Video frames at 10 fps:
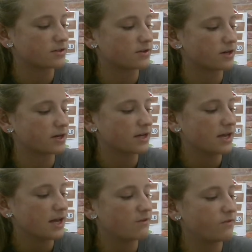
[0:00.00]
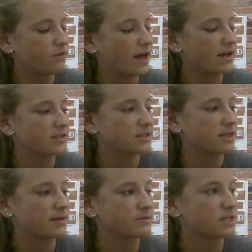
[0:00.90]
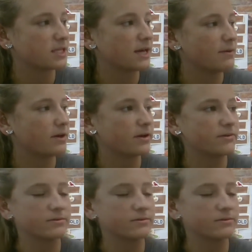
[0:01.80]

door and fly onto the empty climber.